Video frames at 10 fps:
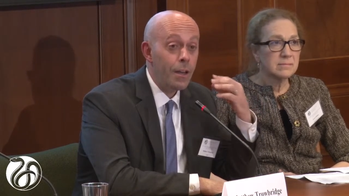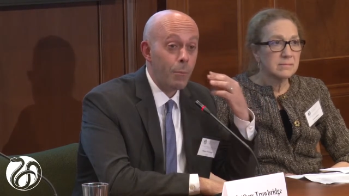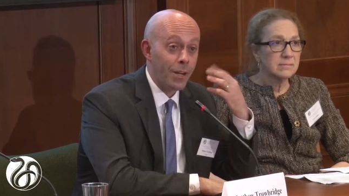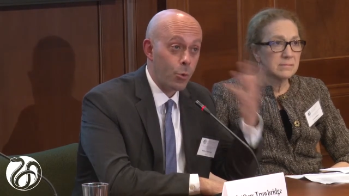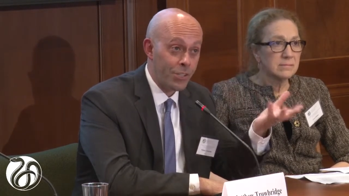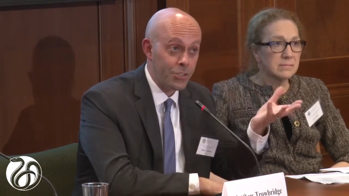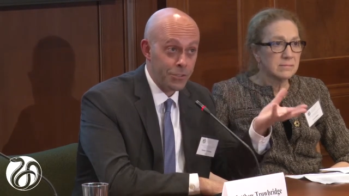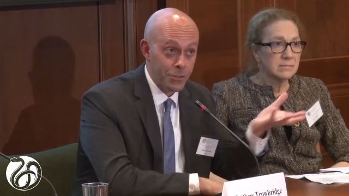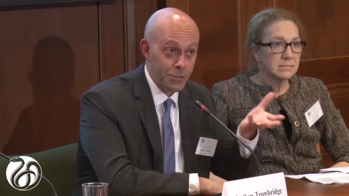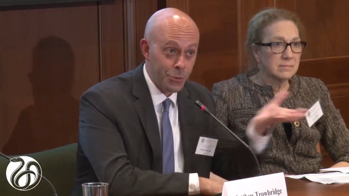Speaker 1: My question
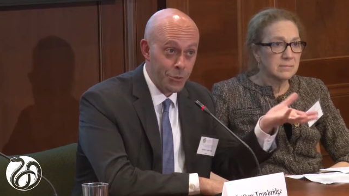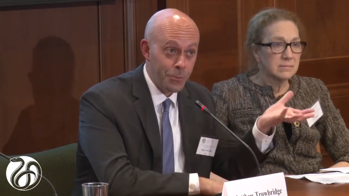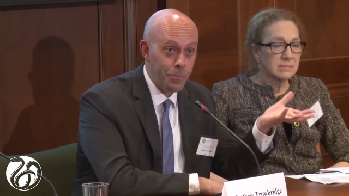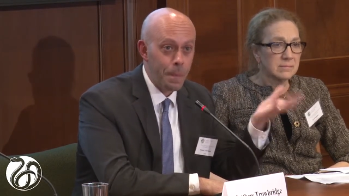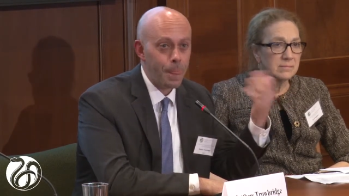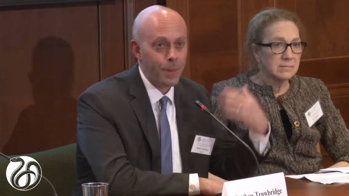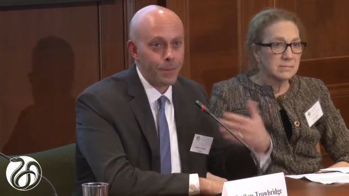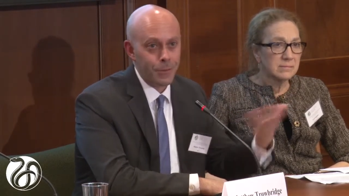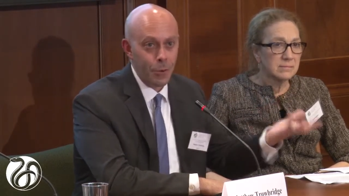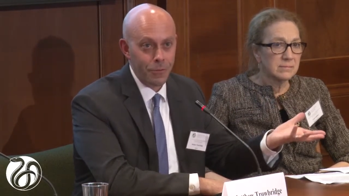to this group
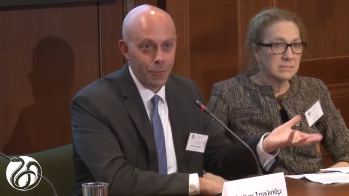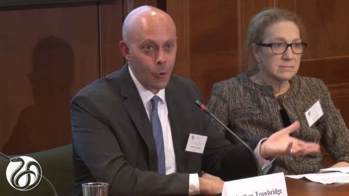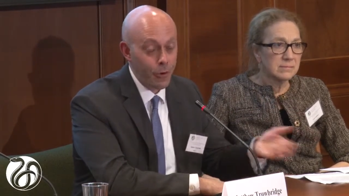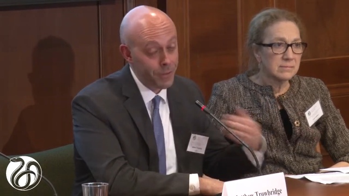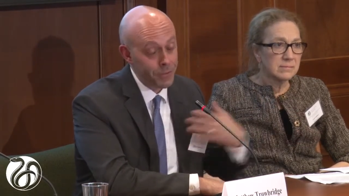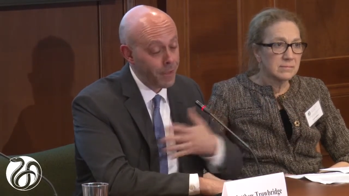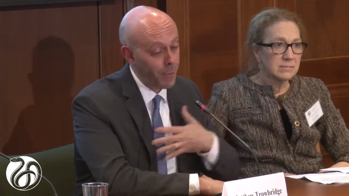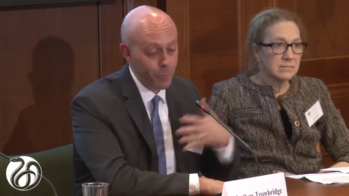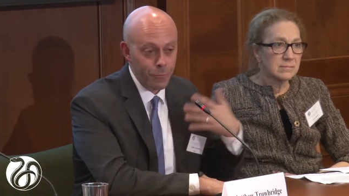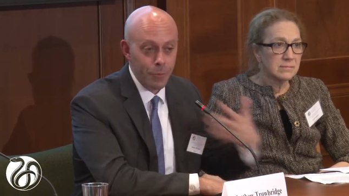going forward, it's,
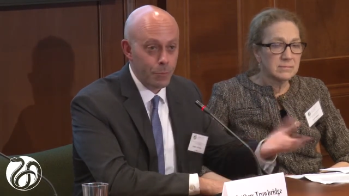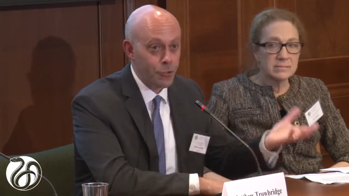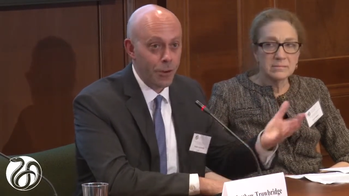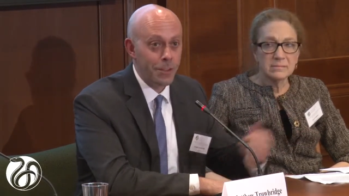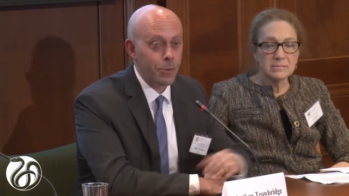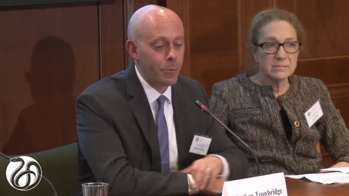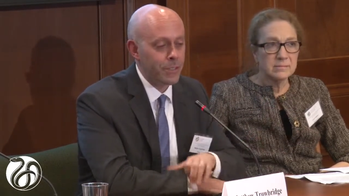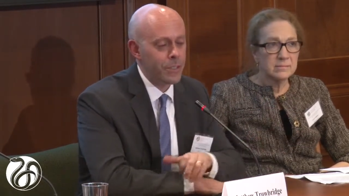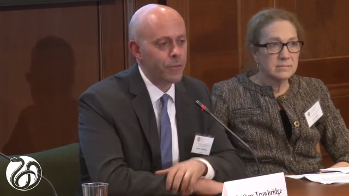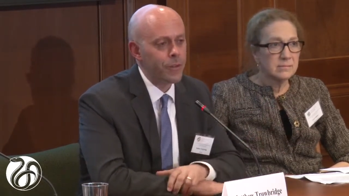I'm, I'm struggling with
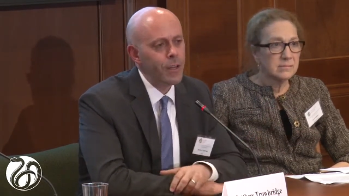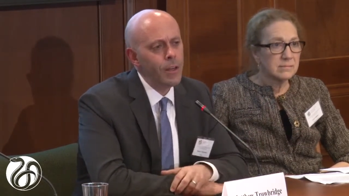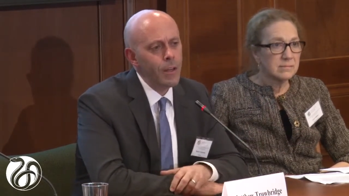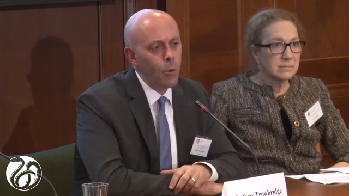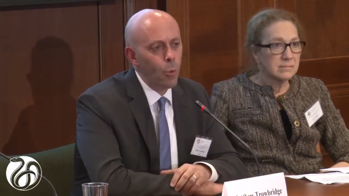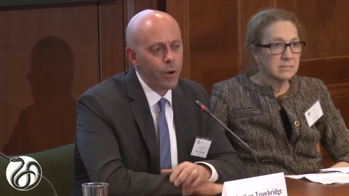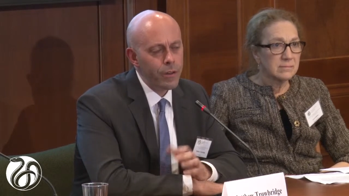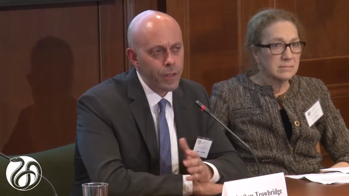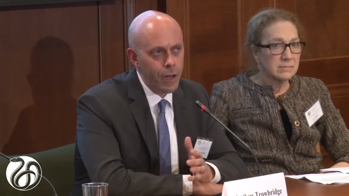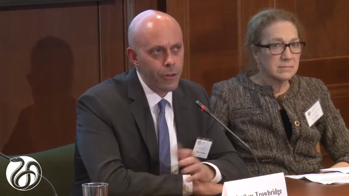myself. What are
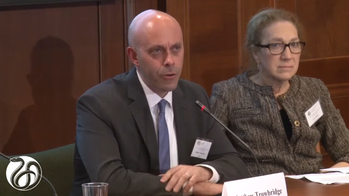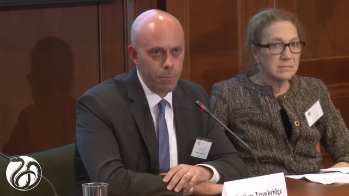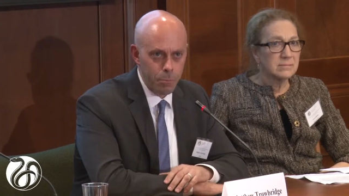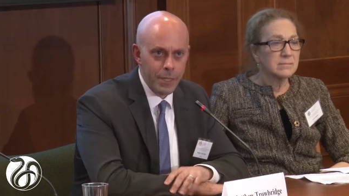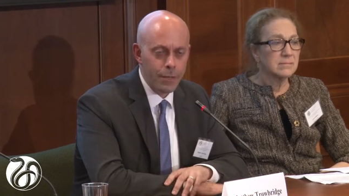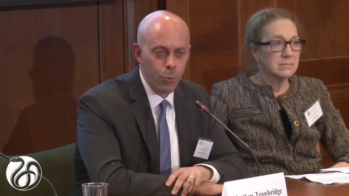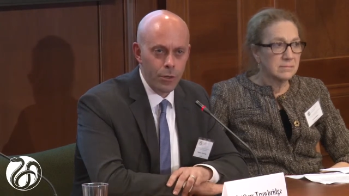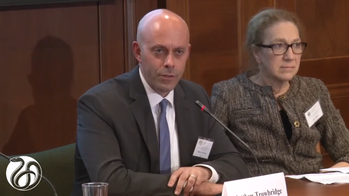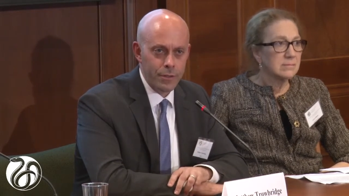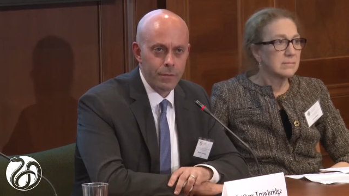the other big
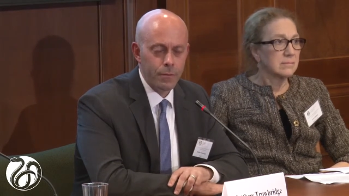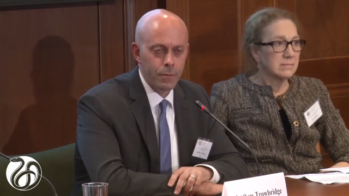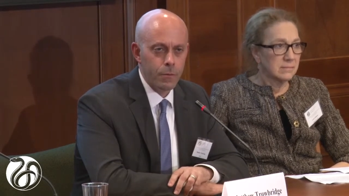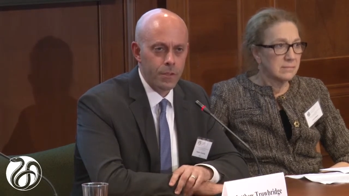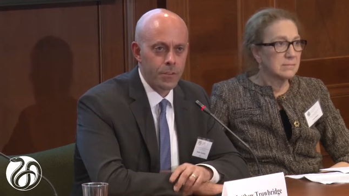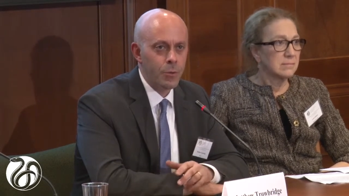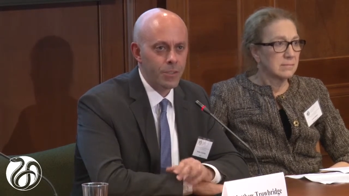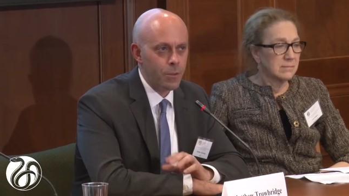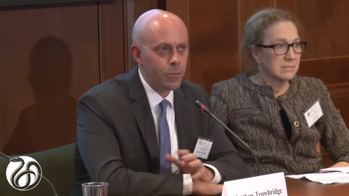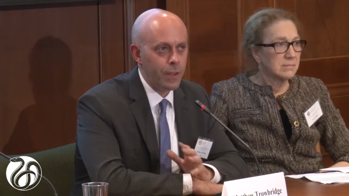ones? It's going to be
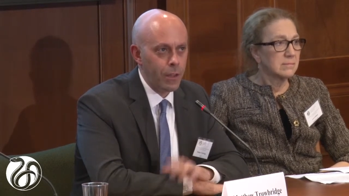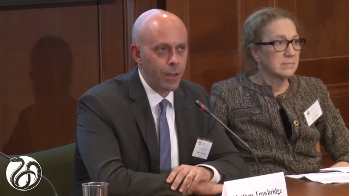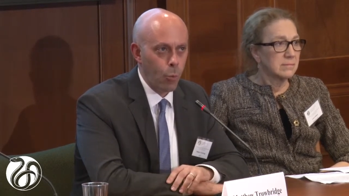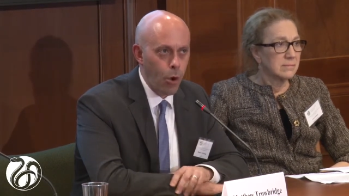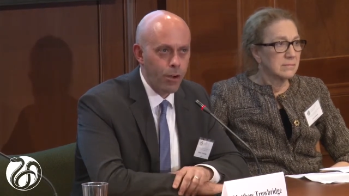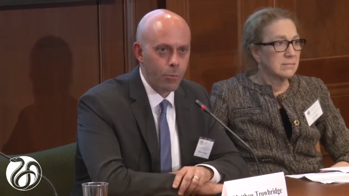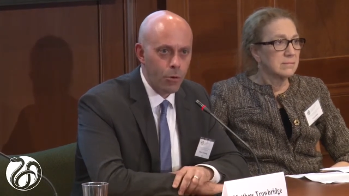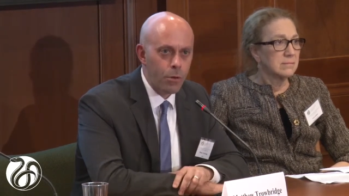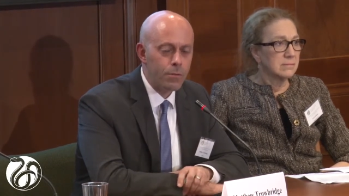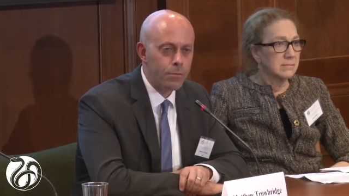something like
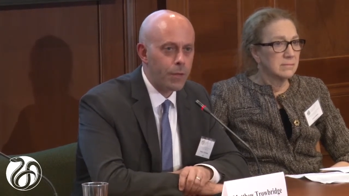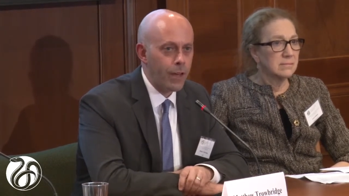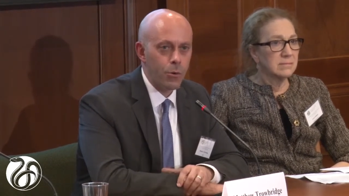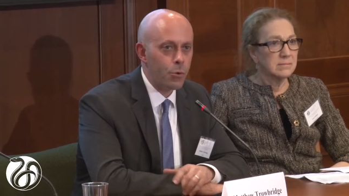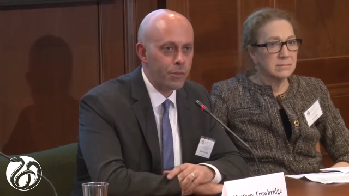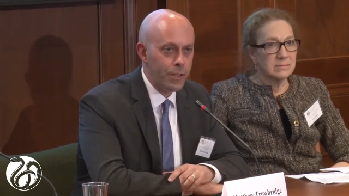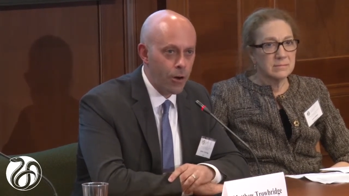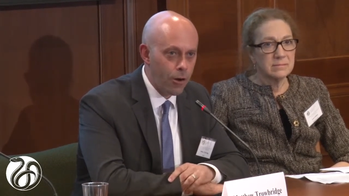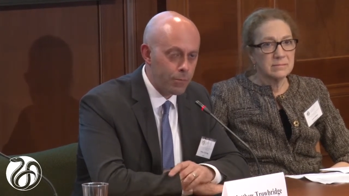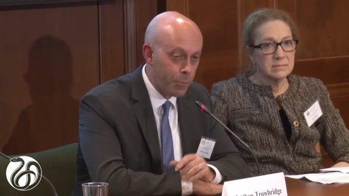walkable. I don't know what they
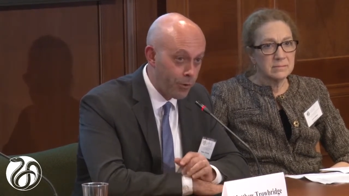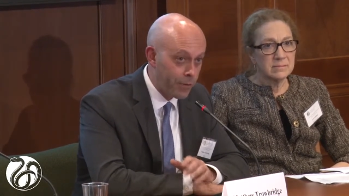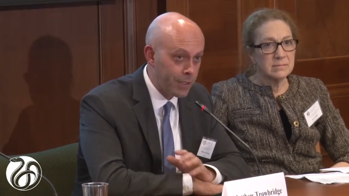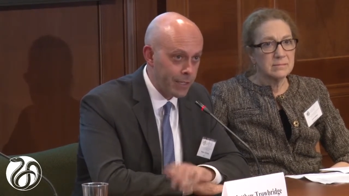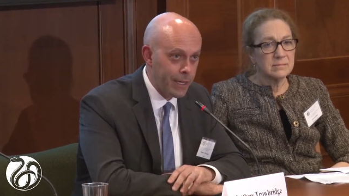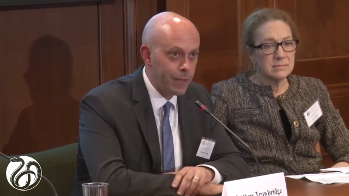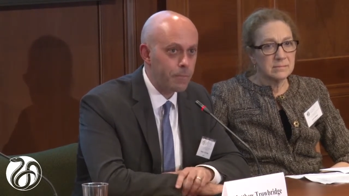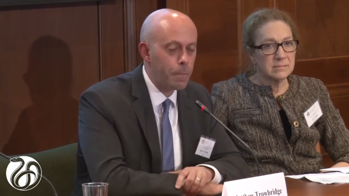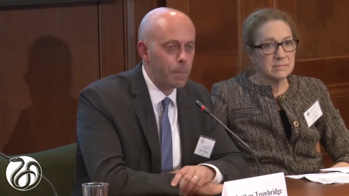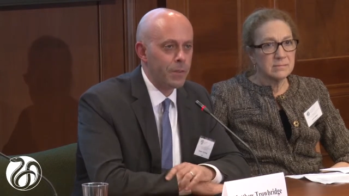are perfectly yet,
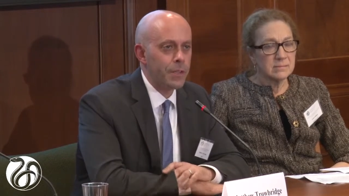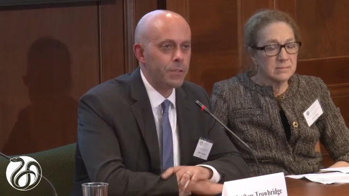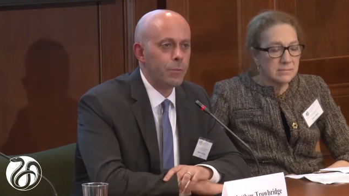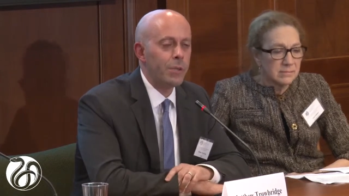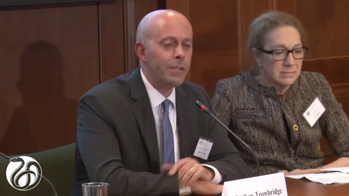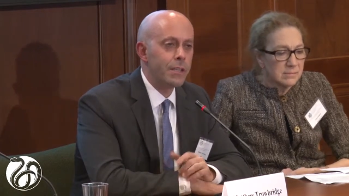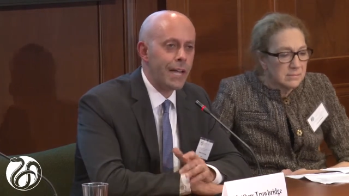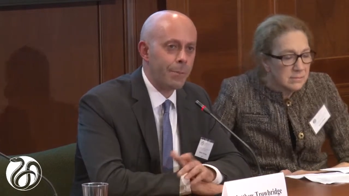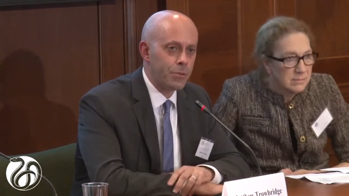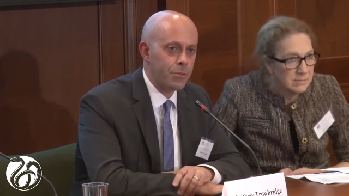but they, we need to
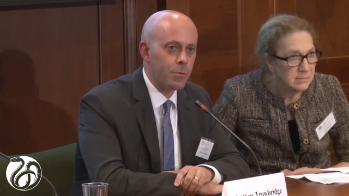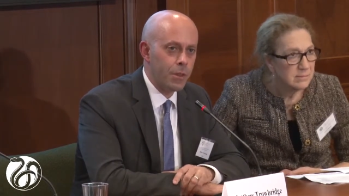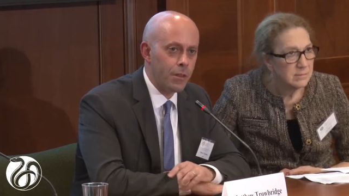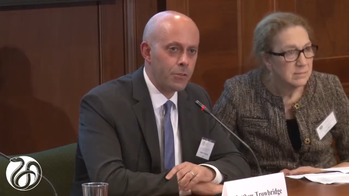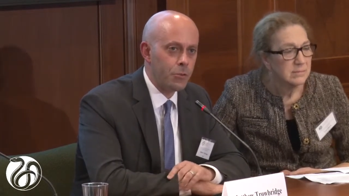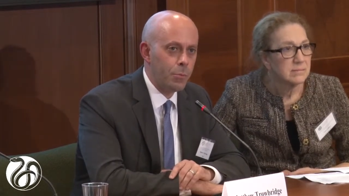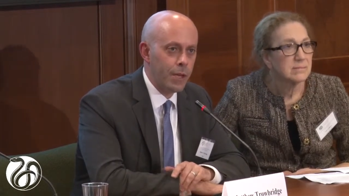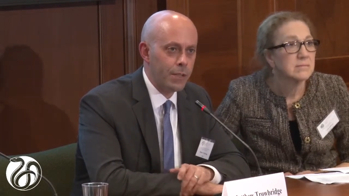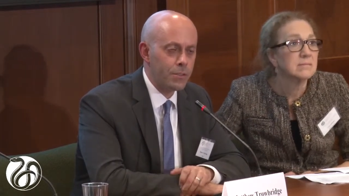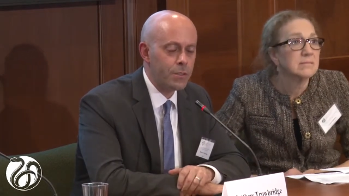capture some of the other
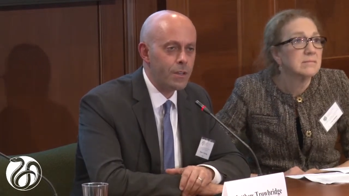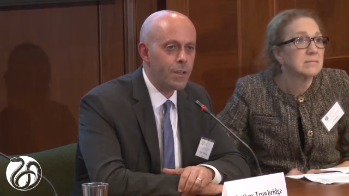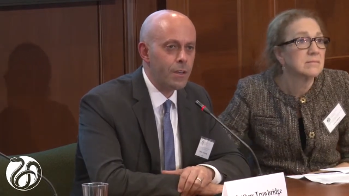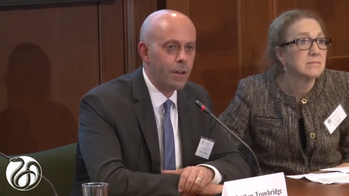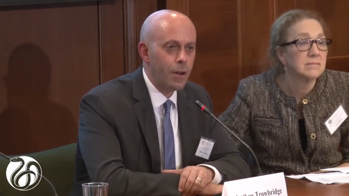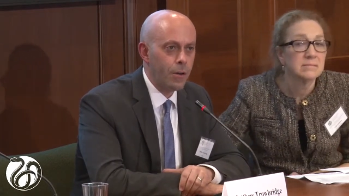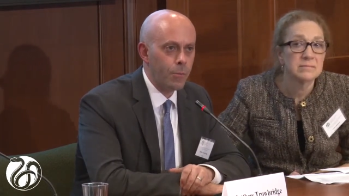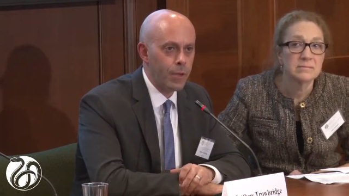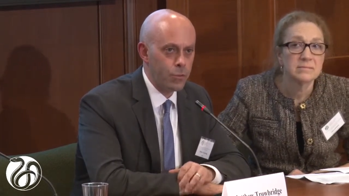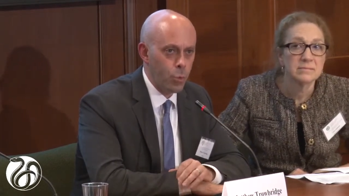domains
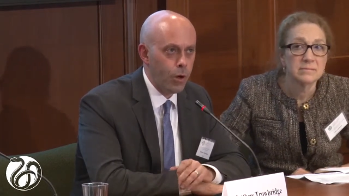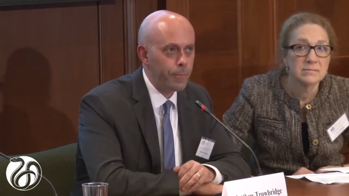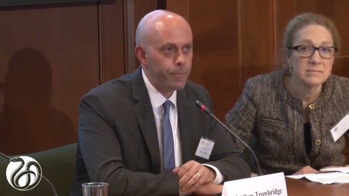um, as well.